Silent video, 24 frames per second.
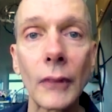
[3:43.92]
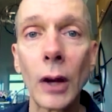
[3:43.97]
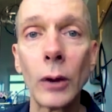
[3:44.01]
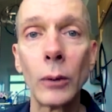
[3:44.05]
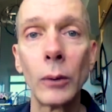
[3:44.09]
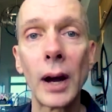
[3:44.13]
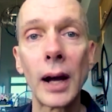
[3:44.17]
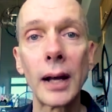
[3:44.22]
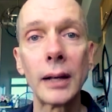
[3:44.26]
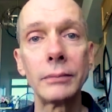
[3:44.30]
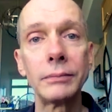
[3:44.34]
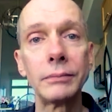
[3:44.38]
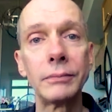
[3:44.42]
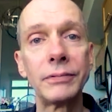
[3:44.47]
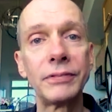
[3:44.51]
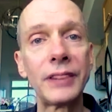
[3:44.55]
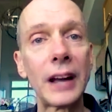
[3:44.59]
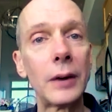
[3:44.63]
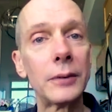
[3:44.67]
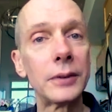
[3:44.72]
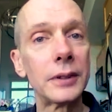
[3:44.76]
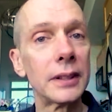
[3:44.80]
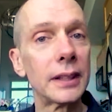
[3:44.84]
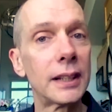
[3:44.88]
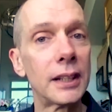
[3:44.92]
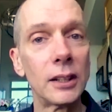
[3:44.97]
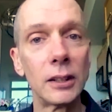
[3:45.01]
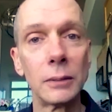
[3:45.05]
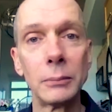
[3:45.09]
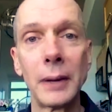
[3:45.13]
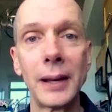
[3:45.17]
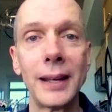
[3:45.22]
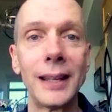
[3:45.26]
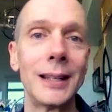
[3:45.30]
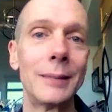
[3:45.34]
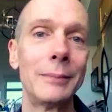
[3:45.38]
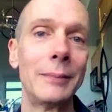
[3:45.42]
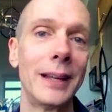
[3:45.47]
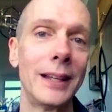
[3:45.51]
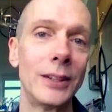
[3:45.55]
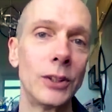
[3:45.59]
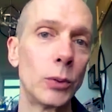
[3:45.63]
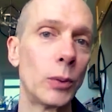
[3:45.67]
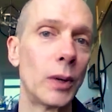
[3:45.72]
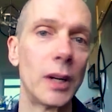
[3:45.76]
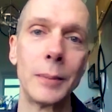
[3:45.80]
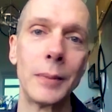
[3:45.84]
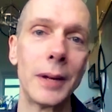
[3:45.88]
Oh, I found and killed my
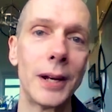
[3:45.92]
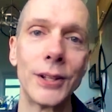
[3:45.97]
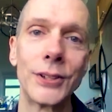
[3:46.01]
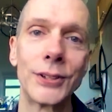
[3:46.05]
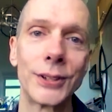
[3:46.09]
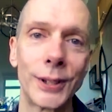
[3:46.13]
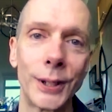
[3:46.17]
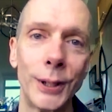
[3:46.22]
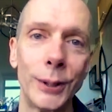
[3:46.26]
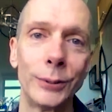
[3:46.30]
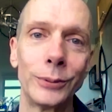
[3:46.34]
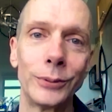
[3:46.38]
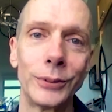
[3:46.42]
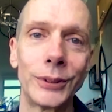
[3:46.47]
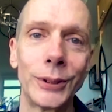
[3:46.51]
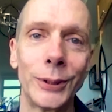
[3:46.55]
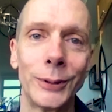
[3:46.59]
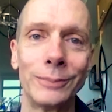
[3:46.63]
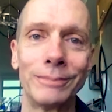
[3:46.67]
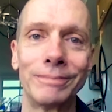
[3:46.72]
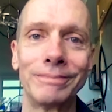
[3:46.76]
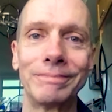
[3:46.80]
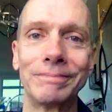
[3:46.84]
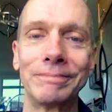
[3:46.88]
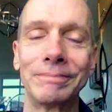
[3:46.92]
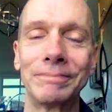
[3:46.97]
hitman 20 minutes ago, so...